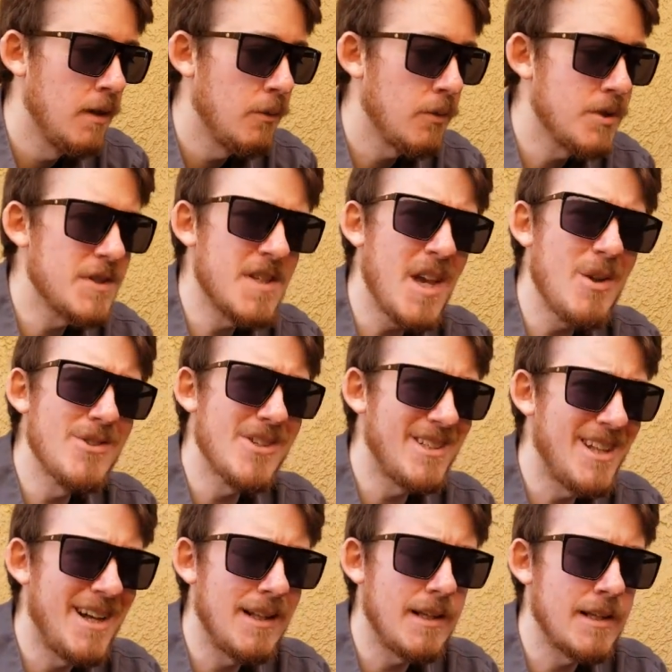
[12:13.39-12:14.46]
which sounds a
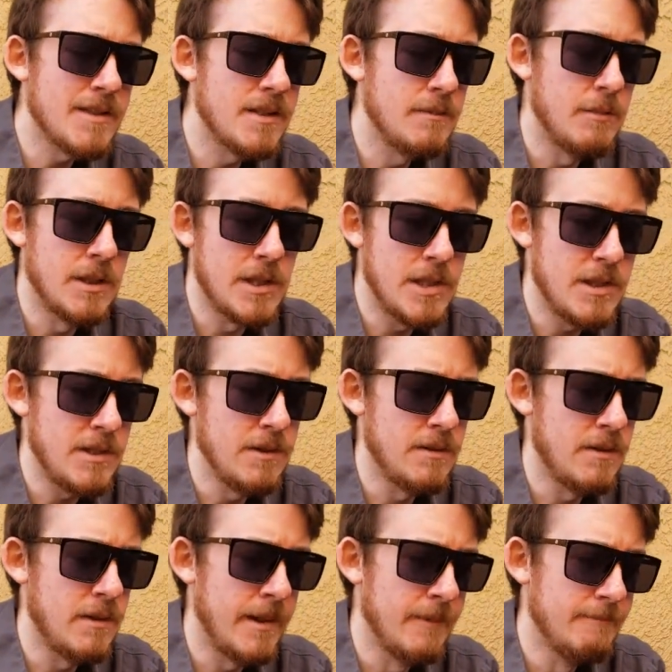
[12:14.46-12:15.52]
lot like simulation
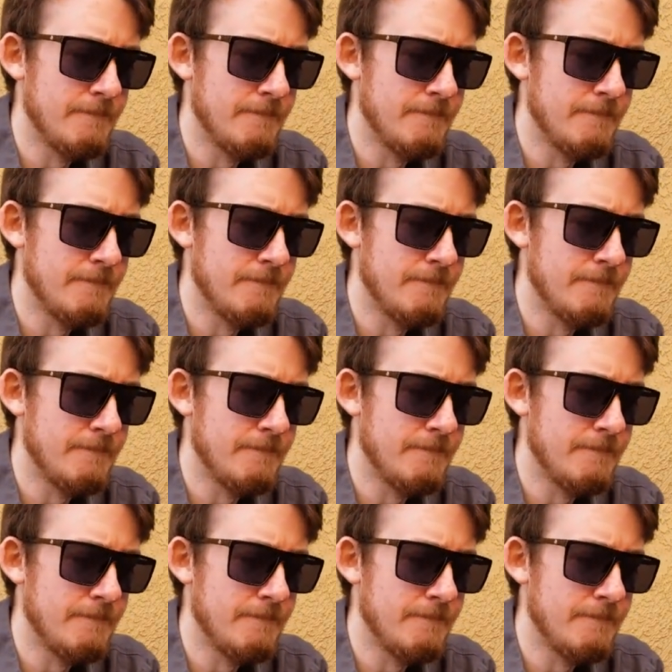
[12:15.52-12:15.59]
theory.